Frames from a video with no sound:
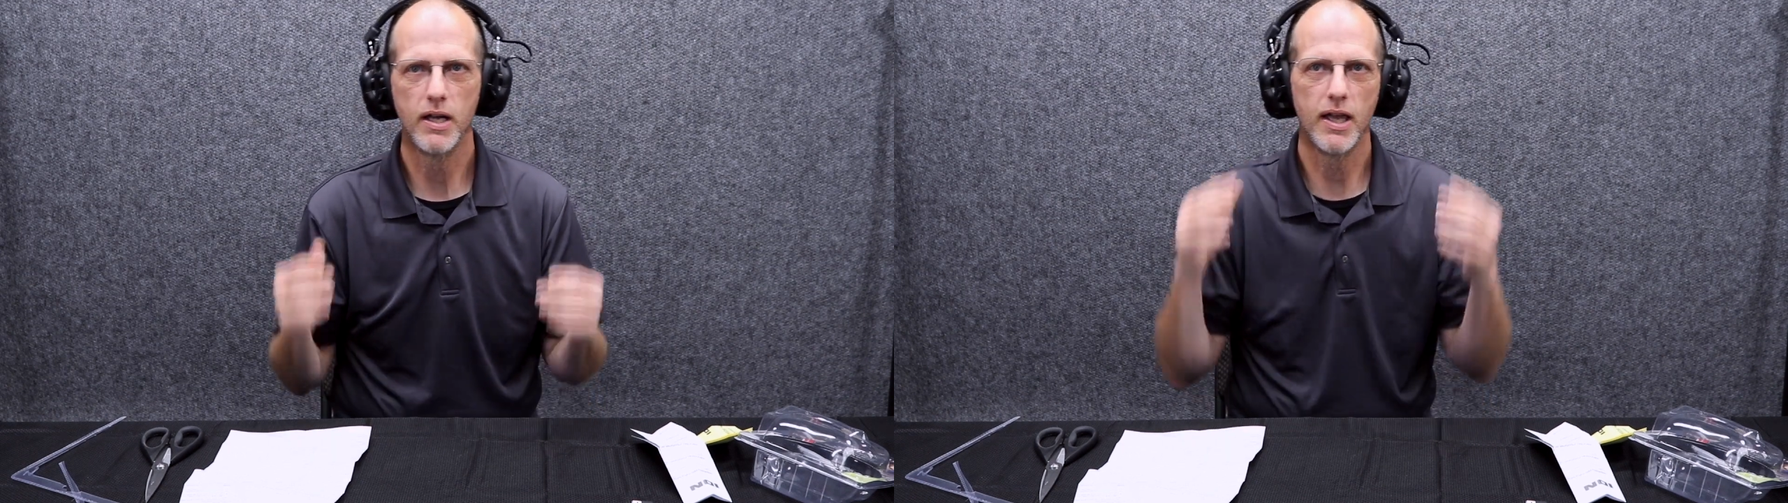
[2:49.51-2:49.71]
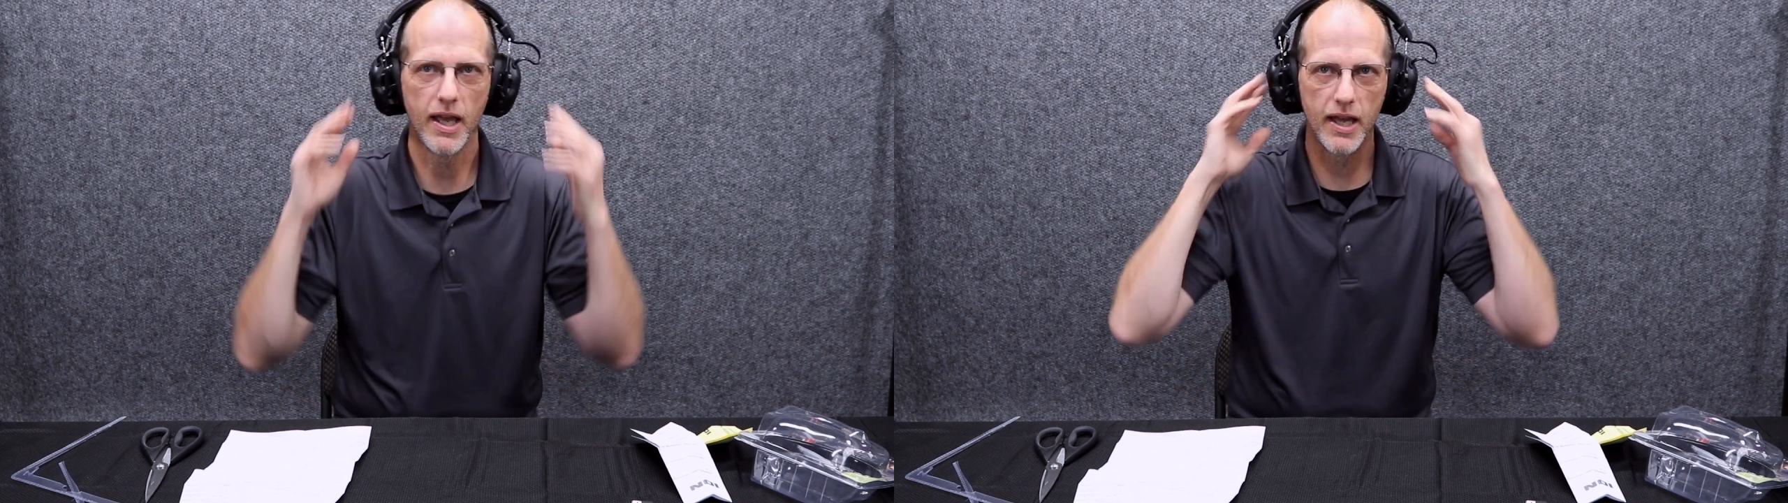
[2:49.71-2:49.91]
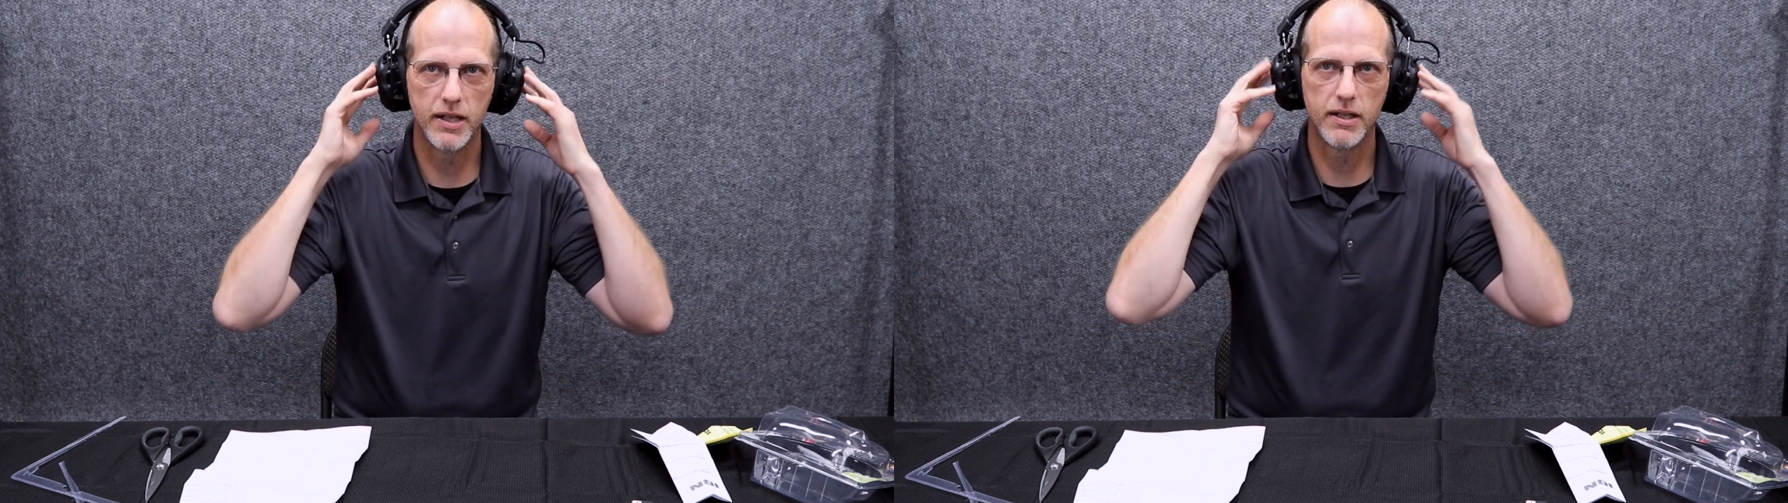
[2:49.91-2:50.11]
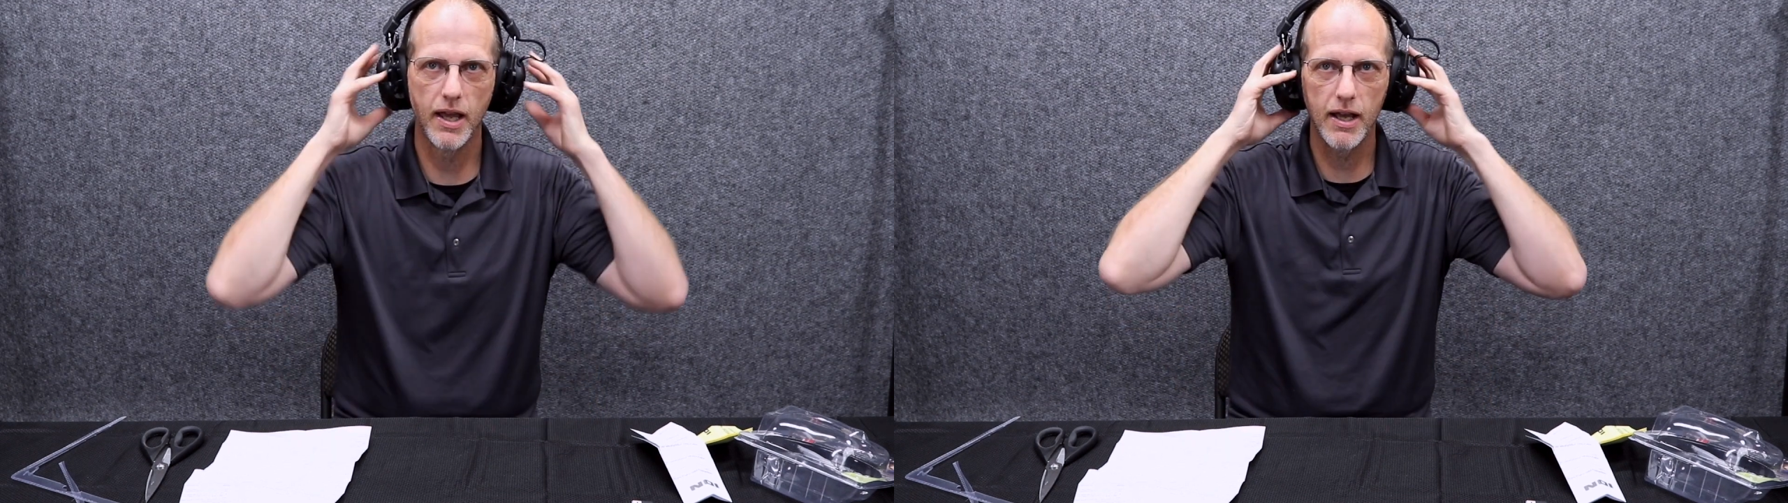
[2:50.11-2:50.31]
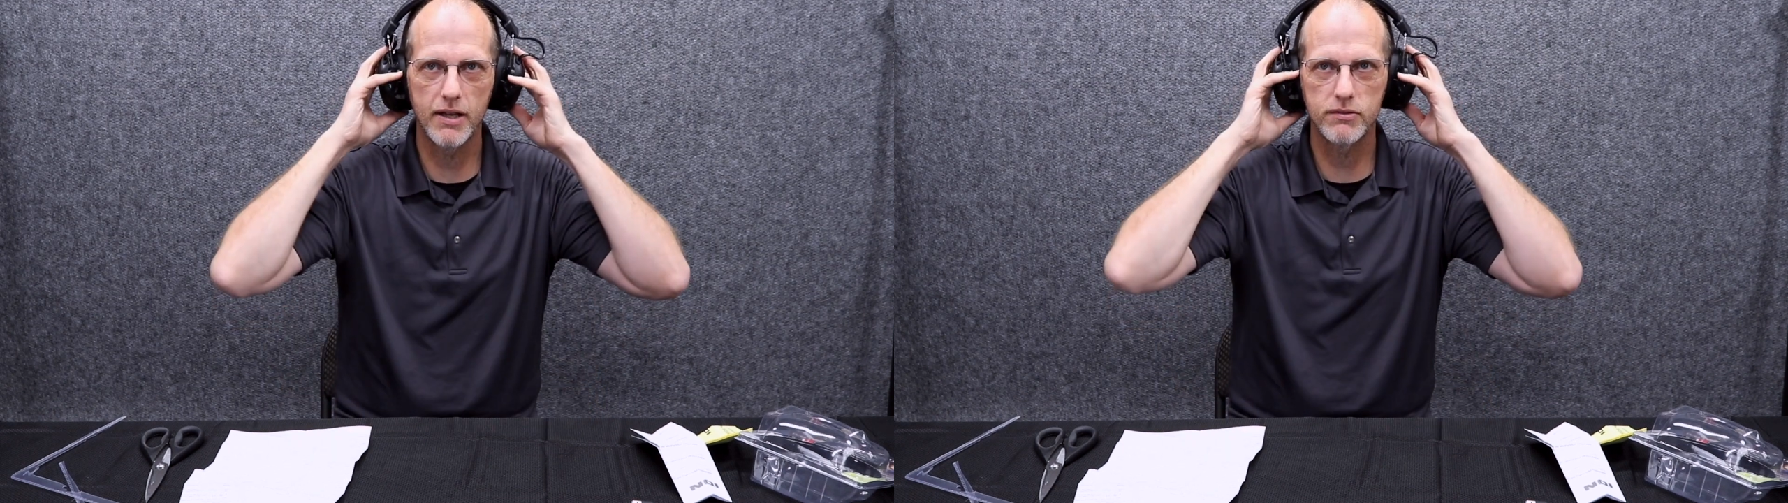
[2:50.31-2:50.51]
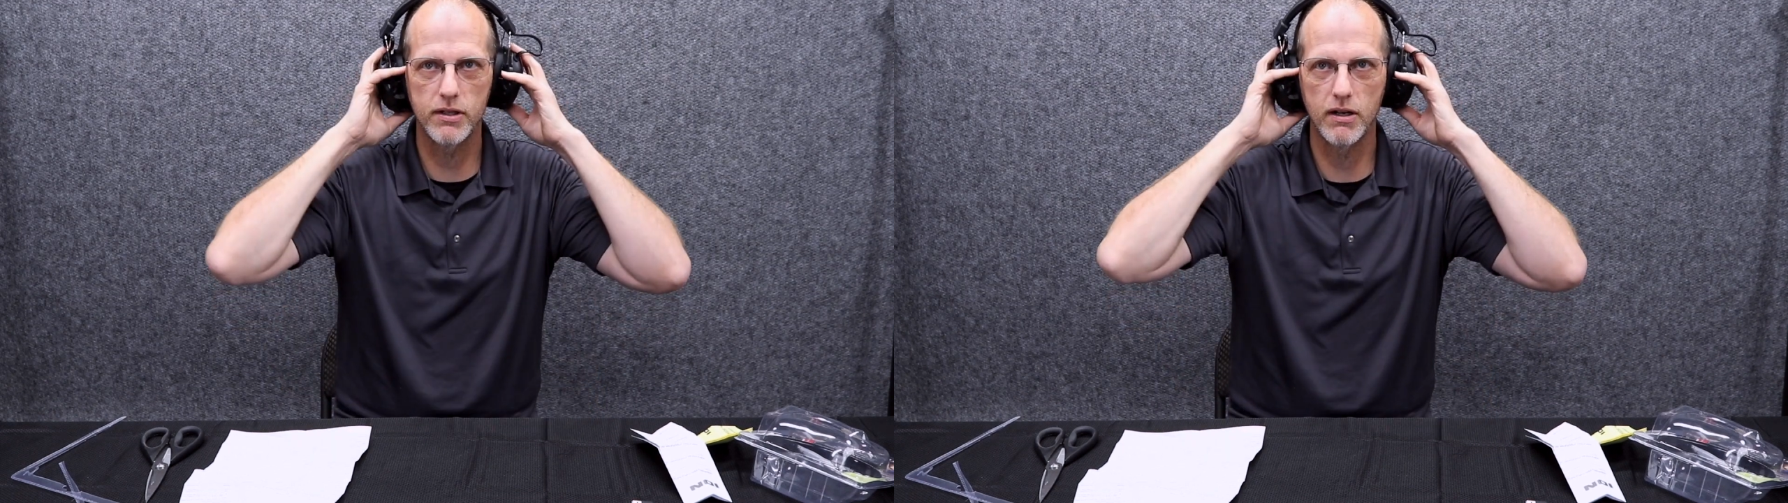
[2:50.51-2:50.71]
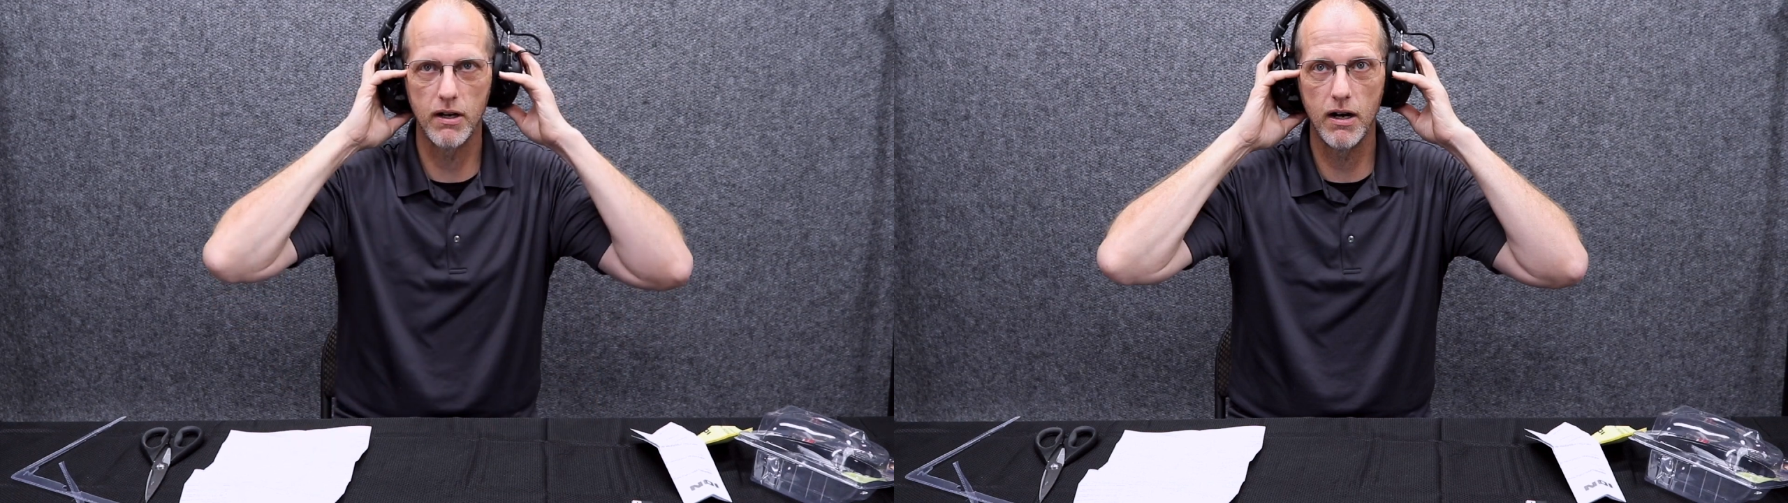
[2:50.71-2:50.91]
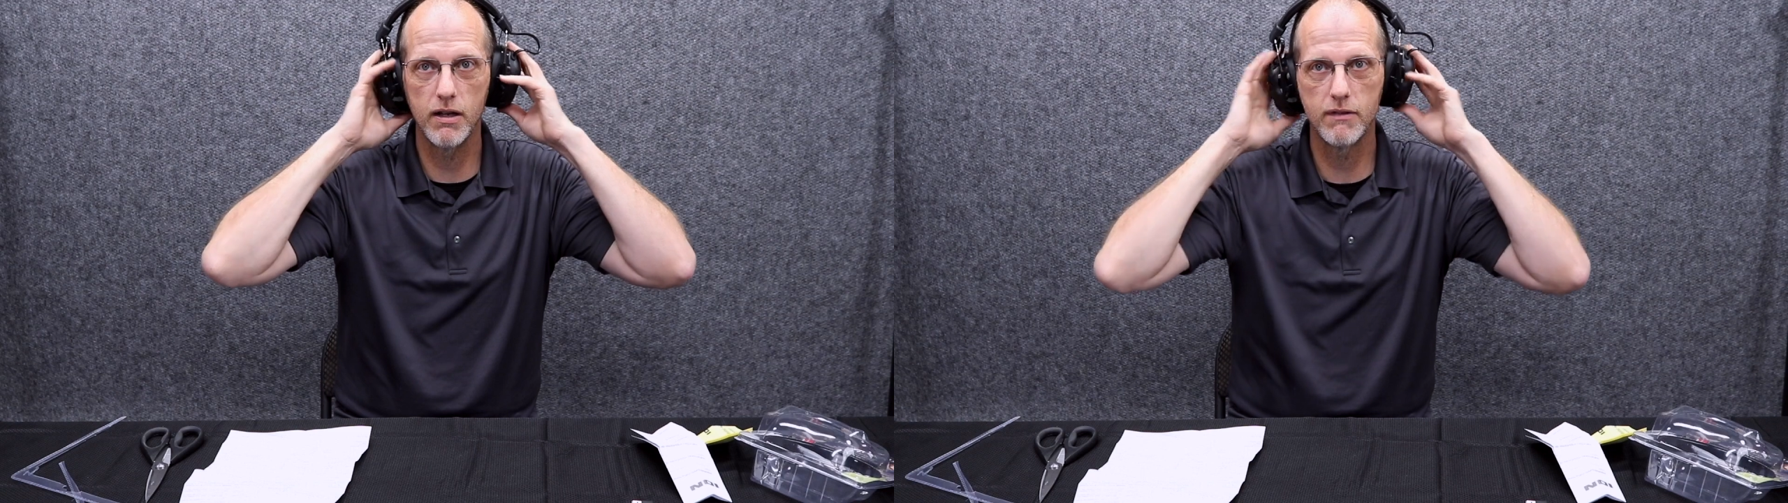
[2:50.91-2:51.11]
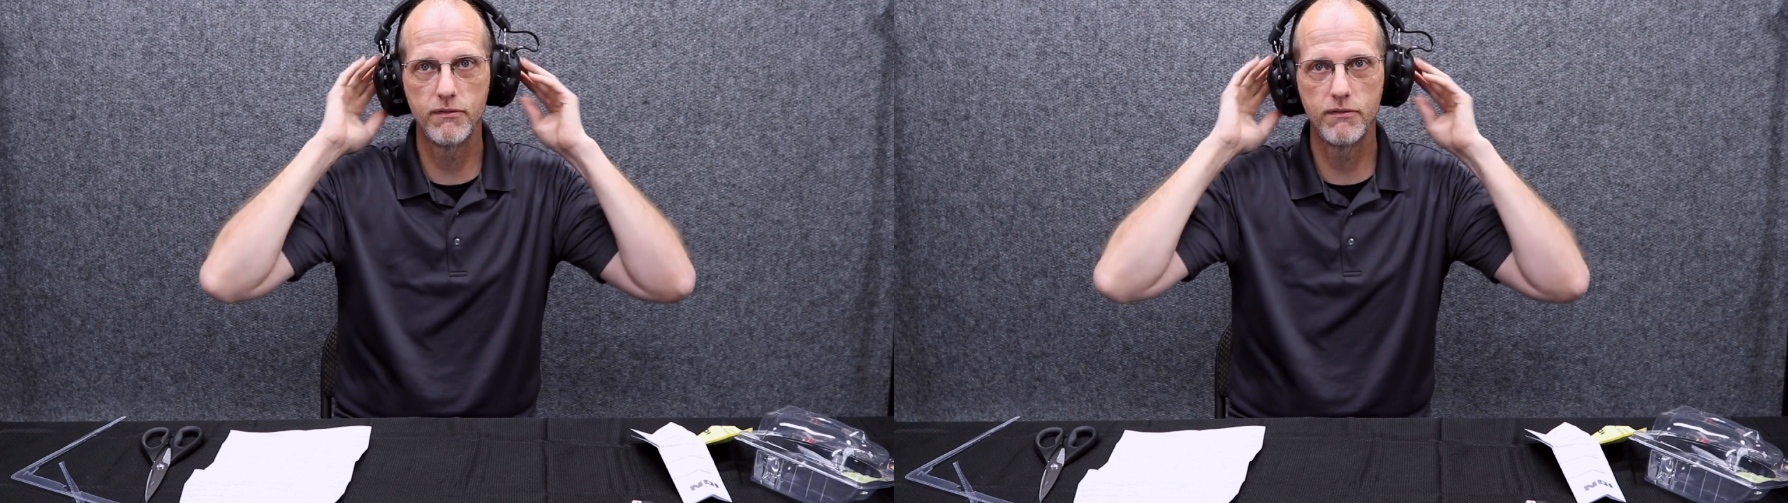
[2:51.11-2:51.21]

and they actually are all